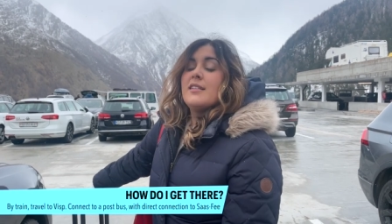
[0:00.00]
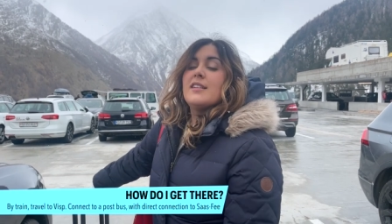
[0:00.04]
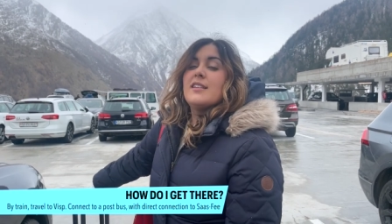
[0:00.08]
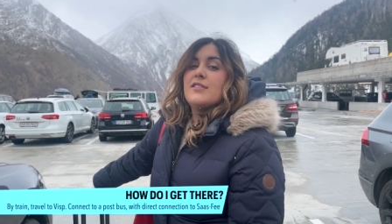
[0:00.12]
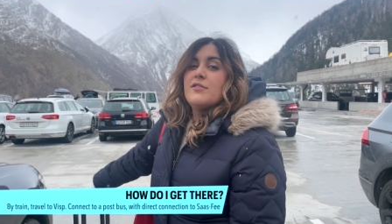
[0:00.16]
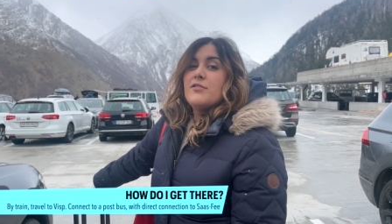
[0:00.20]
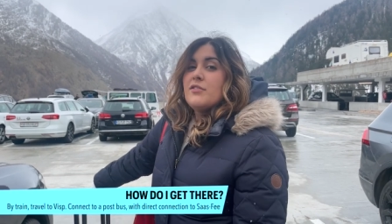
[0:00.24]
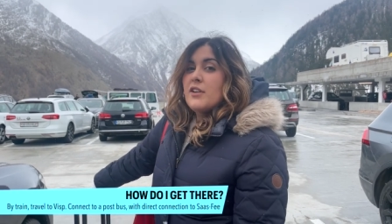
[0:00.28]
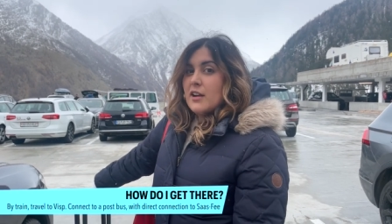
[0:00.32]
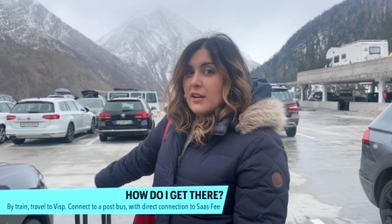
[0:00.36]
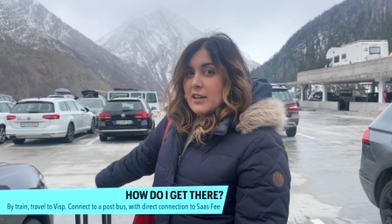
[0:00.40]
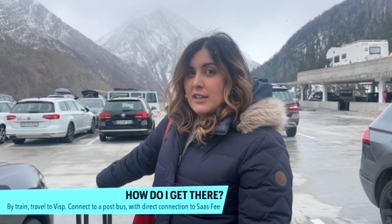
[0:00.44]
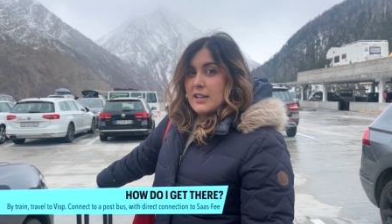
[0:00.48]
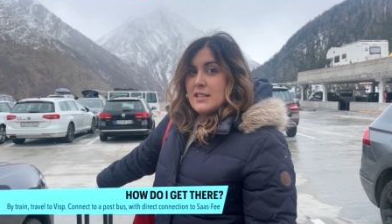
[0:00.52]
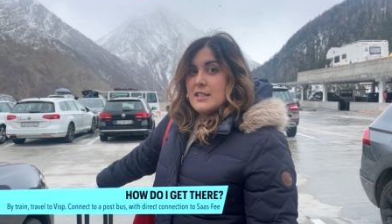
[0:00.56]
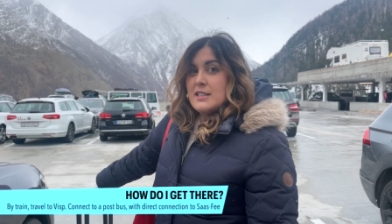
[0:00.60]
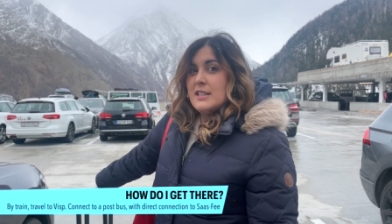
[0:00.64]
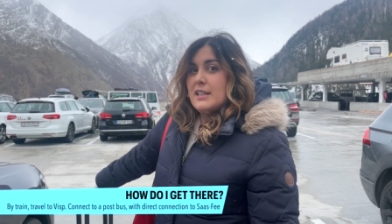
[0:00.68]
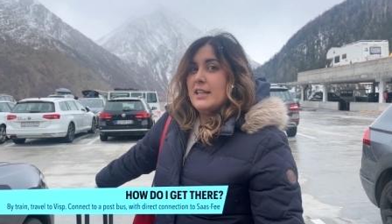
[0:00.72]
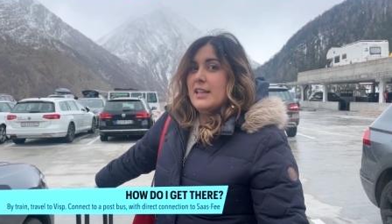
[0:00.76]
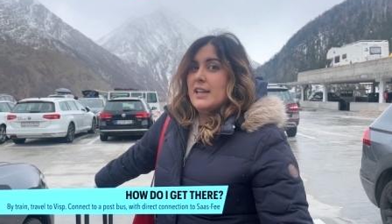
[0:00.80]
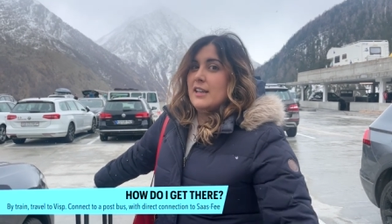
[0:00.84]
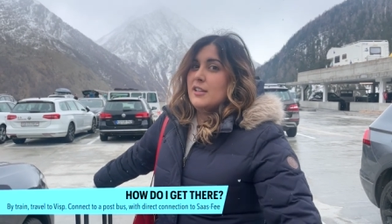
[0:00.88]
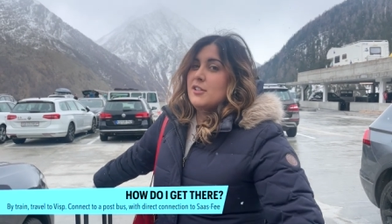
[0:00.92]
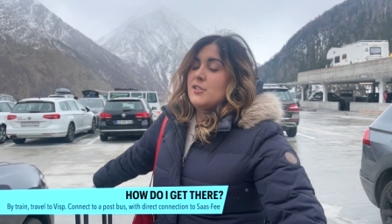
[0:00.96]
It's very easy
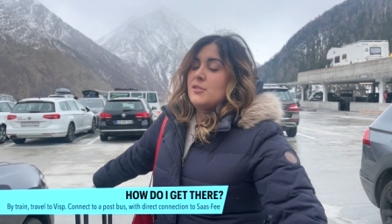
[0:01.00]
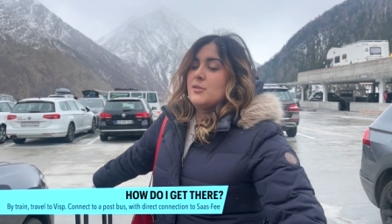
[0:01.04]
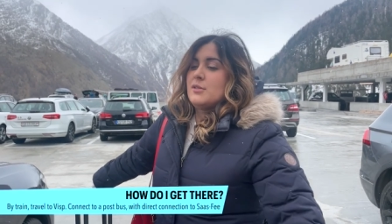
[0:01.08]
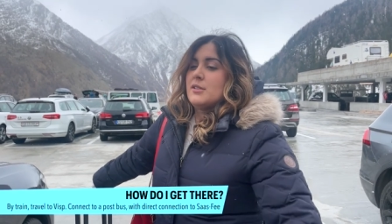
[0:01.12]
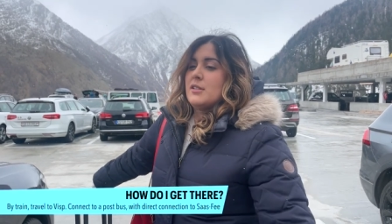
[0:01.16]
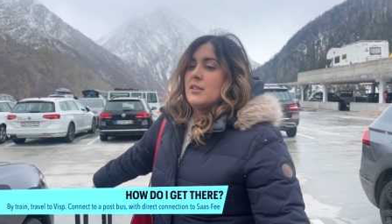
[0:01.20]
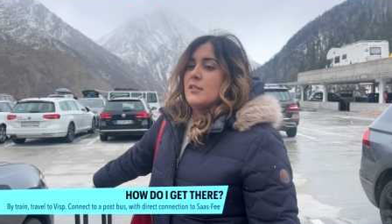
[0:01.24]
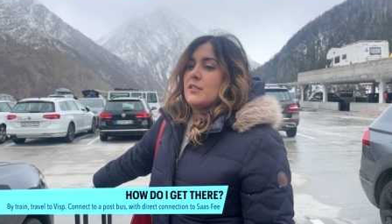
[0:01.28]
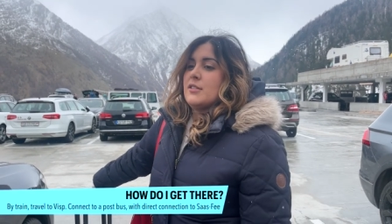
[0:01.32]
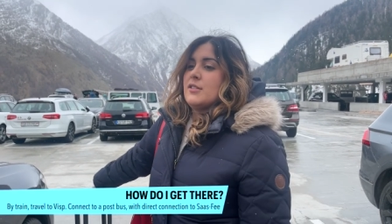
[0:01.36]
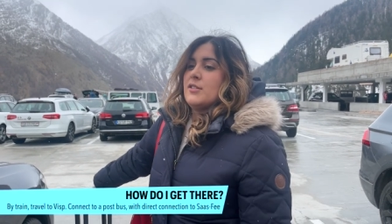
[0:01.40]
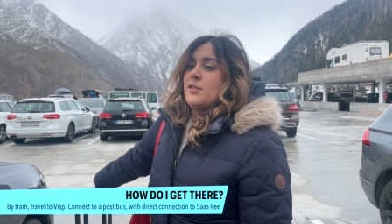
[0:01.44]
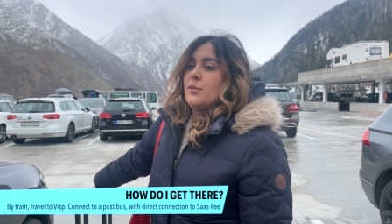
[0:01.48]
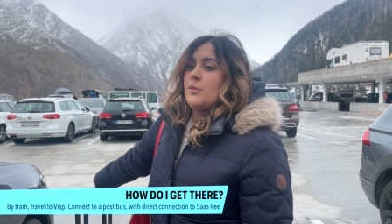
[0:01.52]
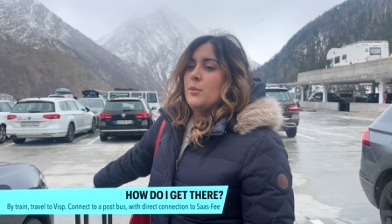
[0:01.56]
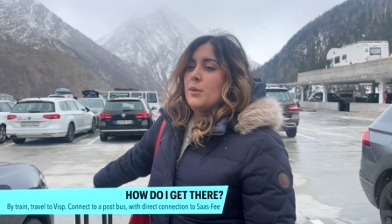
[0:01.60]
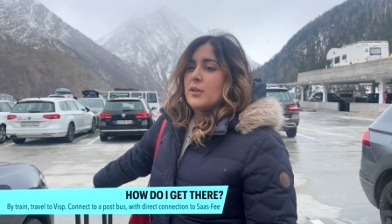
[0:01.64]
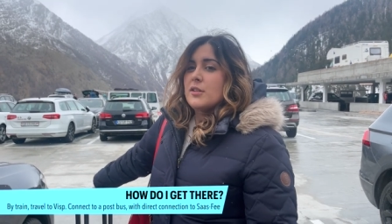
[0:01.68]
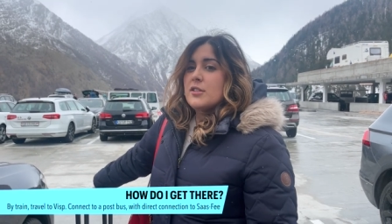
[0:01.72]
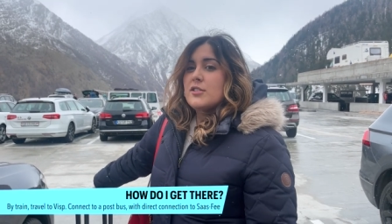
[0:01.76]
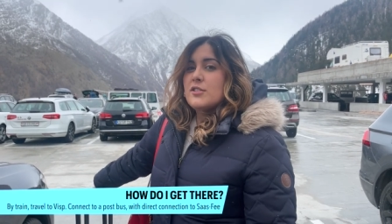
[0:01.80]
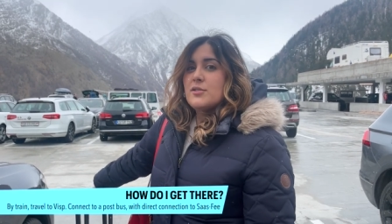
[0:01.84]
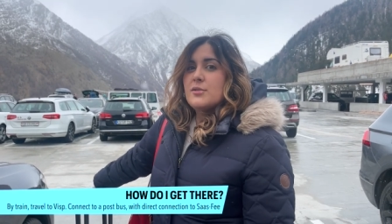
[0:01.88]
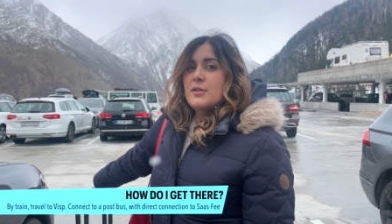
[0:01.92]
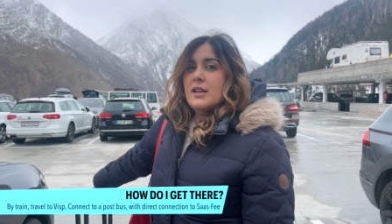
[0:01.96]
to get to still. So
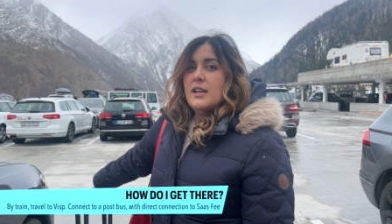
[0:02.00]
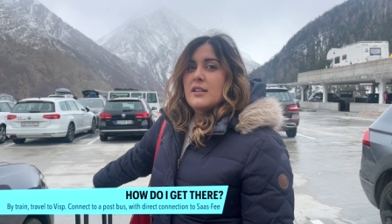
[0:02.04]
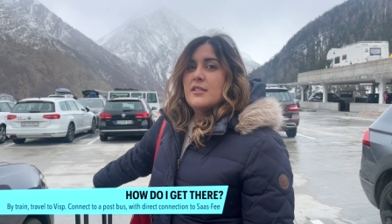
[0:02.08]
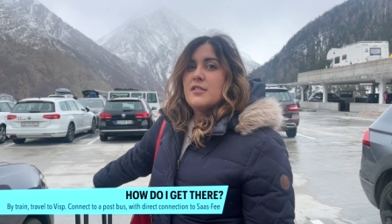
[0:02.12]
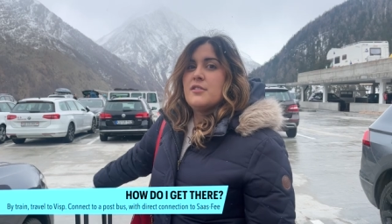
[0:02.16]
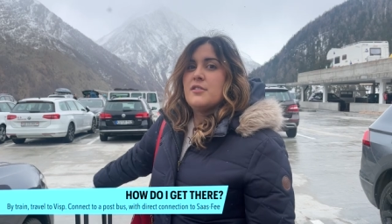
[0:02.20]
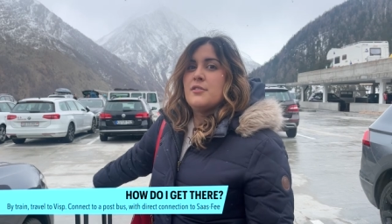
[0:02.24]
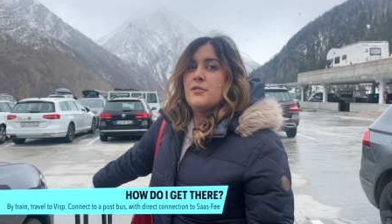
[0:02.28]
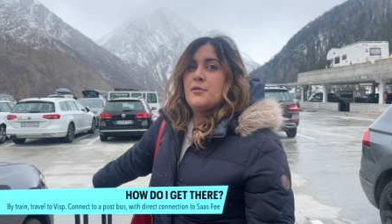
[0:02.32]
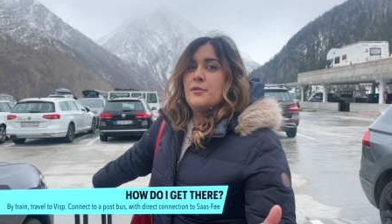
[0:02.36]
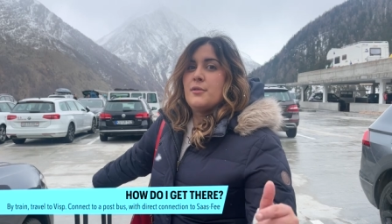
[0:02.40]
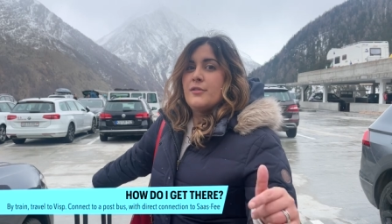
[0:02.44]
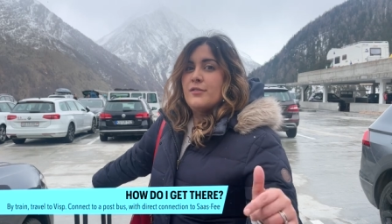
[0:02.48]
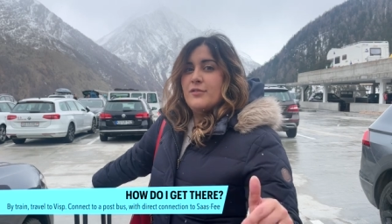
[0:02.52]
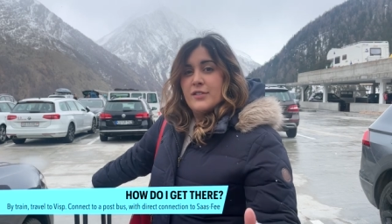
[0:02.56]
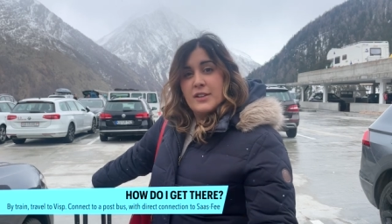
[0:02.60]
once you get to